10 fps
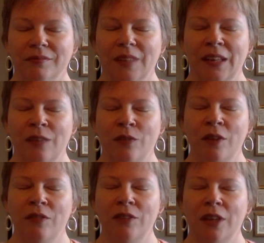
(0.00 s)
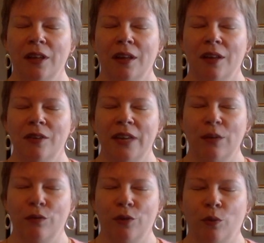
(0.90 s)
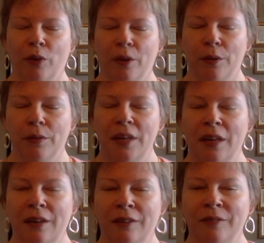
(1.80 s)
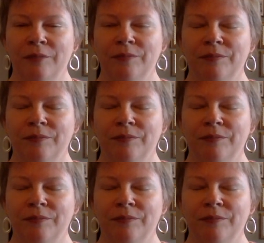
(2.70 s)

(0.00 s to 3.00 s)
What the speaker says: And let's just take a few breaths in